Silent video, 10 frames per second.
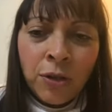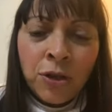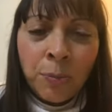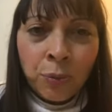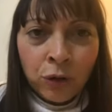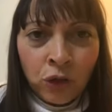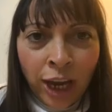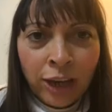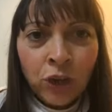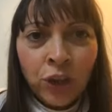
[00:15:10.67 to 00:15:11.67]
the
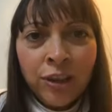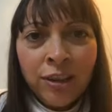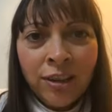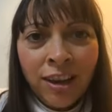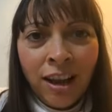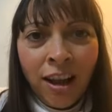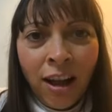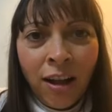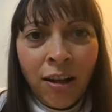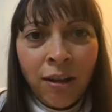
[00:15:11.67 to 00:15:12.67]
projection
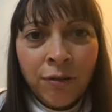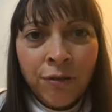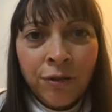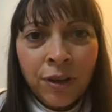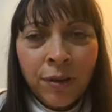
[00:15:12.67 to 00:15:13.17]
of